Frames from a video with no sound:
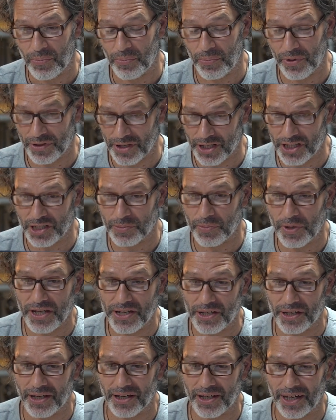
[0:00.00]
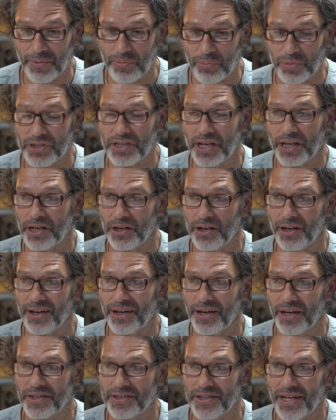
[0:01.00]
but this speaker in
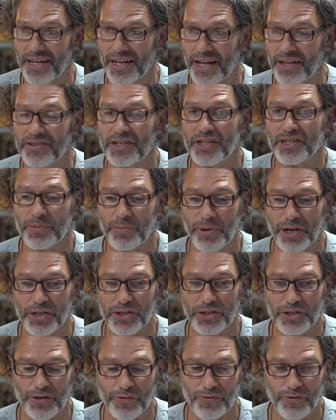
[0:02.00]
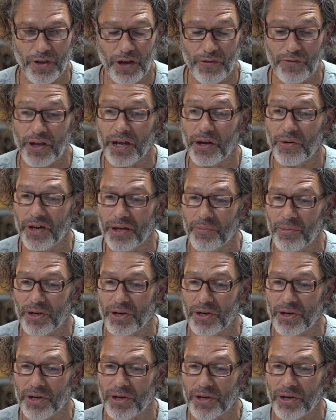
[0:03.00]
particular, is in anticipation of hearing it